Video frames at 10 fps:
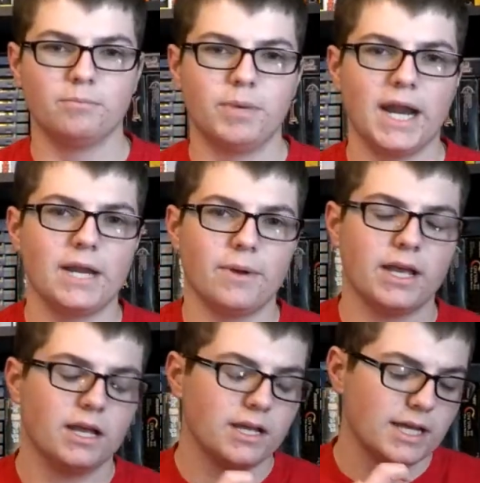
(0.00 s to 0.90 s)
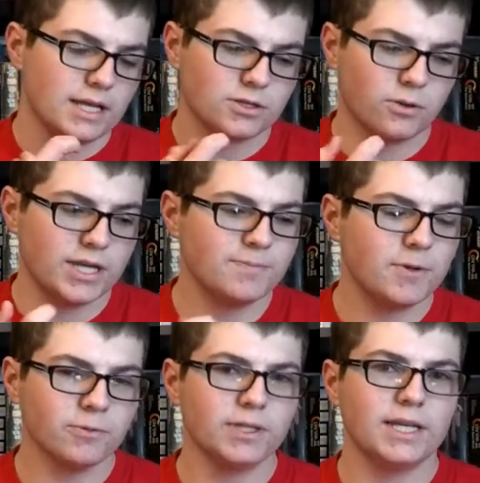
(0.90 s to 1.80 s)
But anyway, so he's
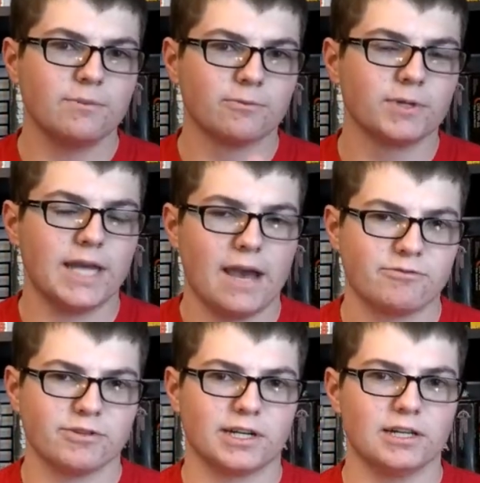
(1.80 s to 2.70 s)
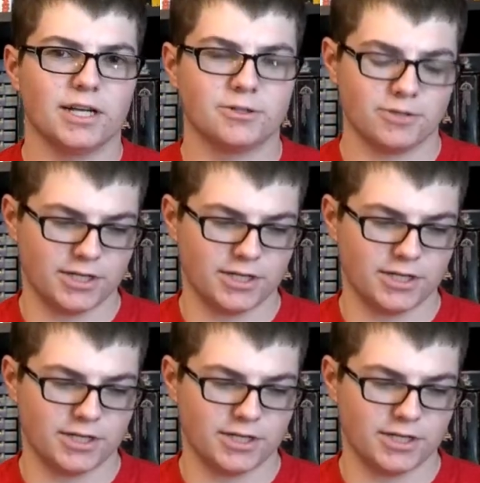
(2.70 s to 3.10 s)
been really after the collector's